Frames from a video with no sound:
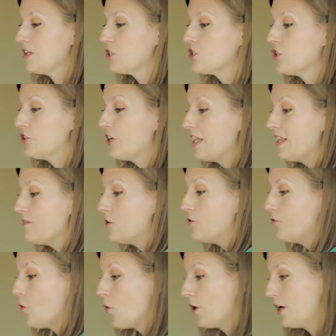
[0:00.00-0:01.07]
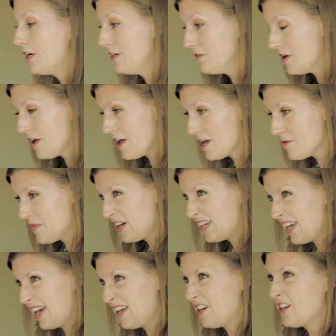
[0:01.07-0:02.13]
Children at level 4,
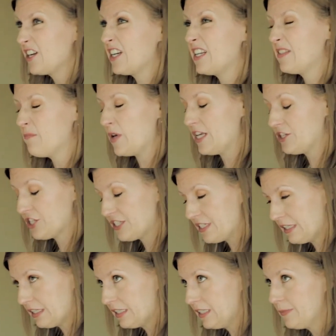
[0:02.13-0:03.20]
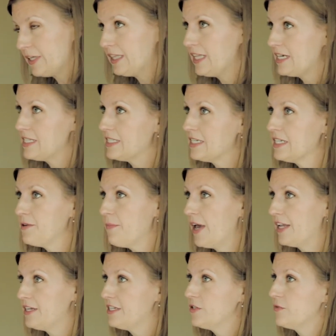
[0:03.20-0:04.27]
again, are going to be just a little bit less
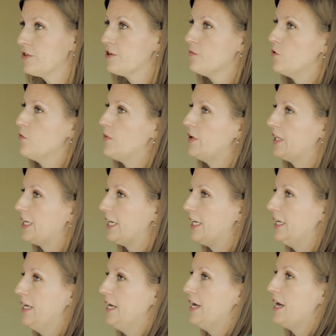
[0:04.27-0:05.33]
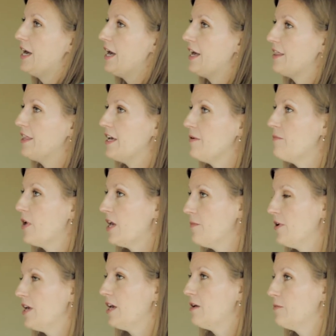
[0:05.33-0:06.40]
independent with their mobility. They may
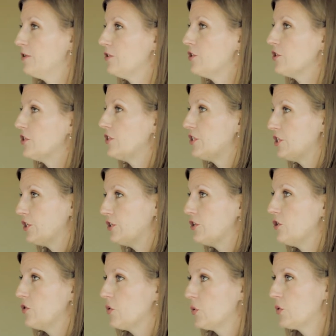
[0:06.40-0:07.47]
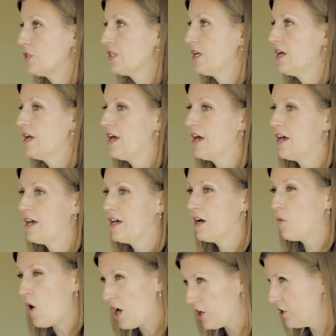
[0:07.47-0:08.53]
be able to still use a
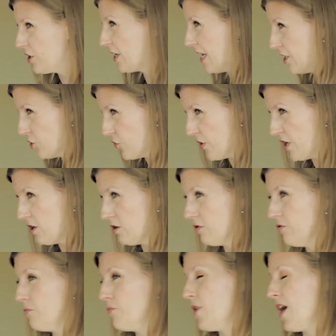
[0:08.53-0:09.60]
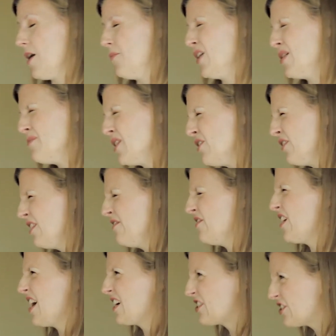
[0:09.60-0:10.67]
walker or gait trainer primarily
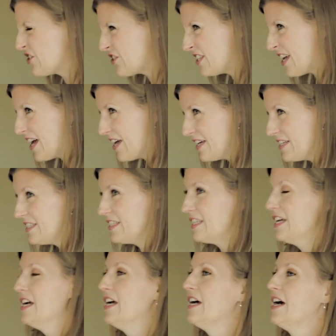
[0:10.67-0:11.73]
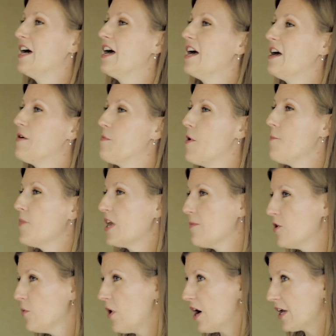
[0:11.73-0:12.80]
for exercise,
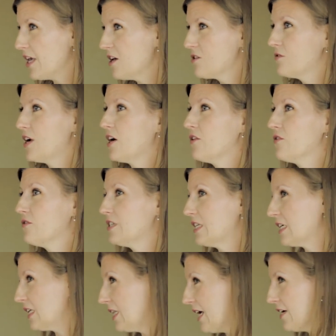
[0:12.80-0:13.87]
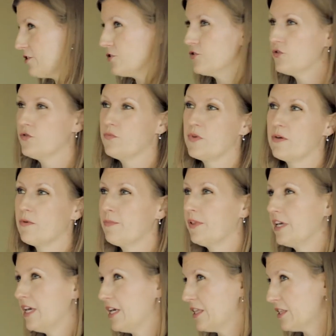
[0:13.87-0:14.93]
maybe walking around in a classroom, maybe
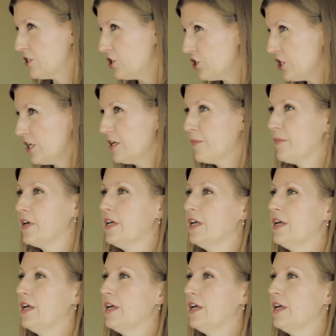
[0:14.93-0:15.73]
playing in the gym,